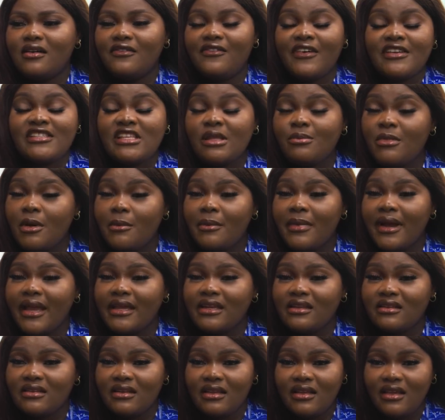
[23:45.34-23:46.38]
If I set my
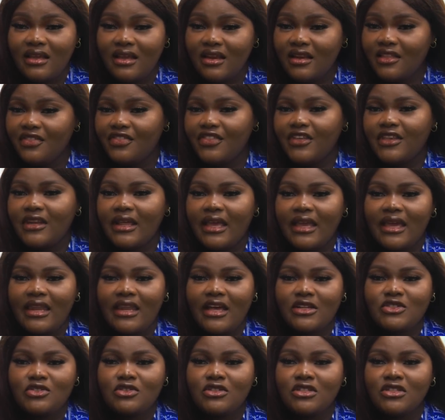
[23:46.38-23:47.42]
mind at anything, I
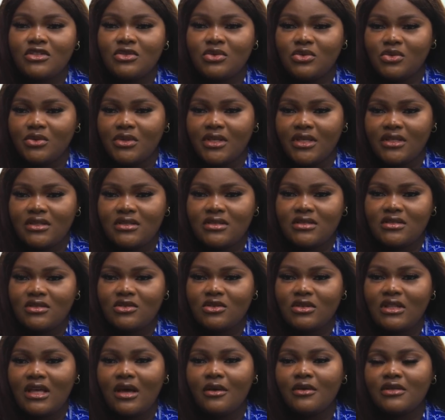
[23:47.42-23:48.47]
can actually do it.
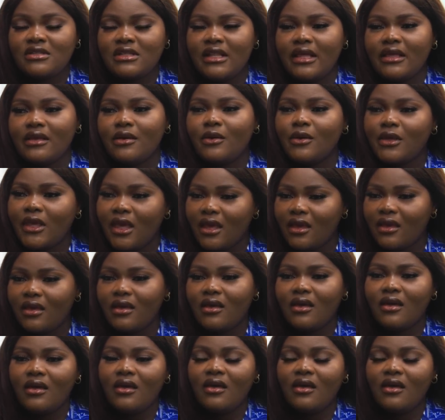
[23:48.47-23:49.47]
So that was like, okay,